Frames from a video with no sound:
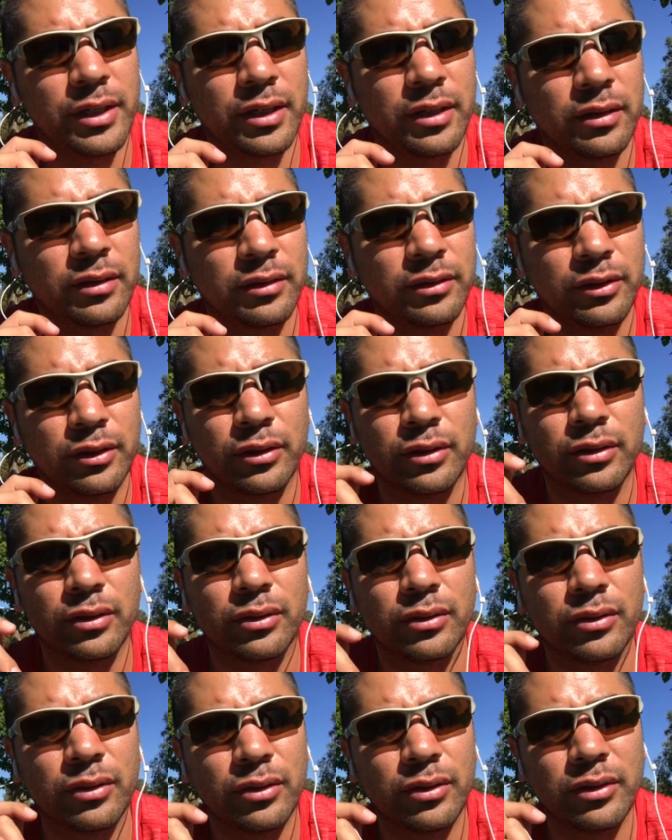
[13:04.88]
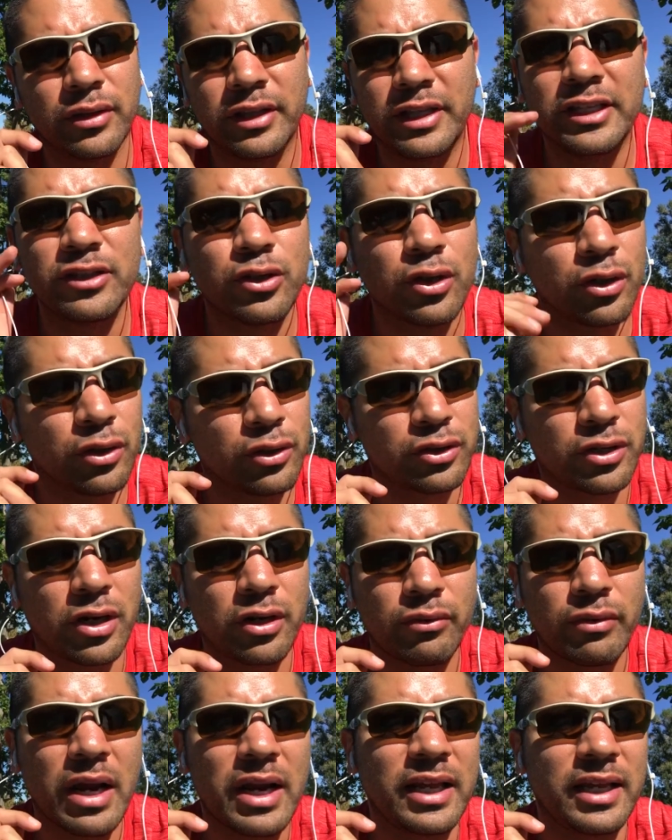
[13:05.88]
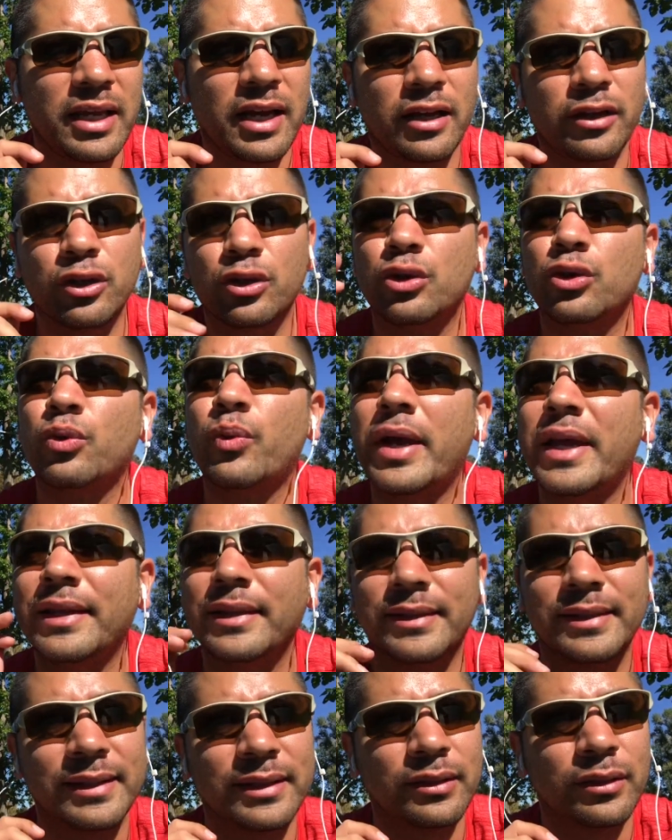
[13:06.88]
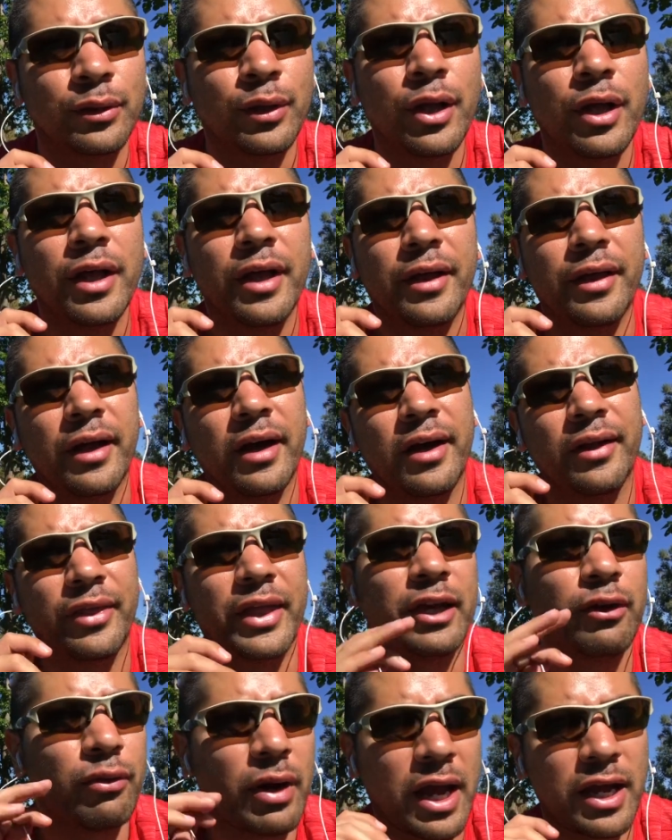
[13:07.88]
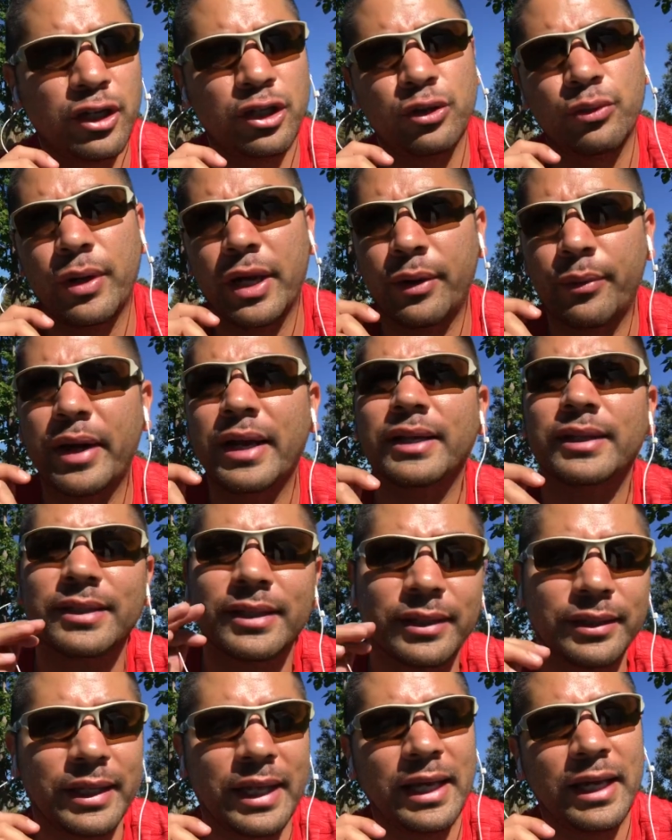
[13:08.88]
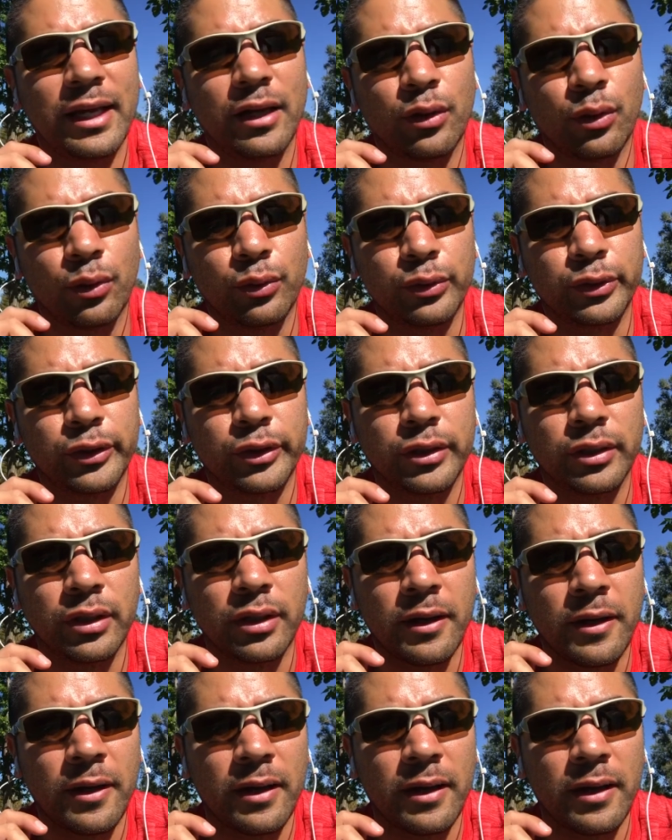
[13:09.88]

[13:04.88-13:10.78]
young. You know, these girls aren't ready yet. You know, wait until uh, they graduate, wait until they get older.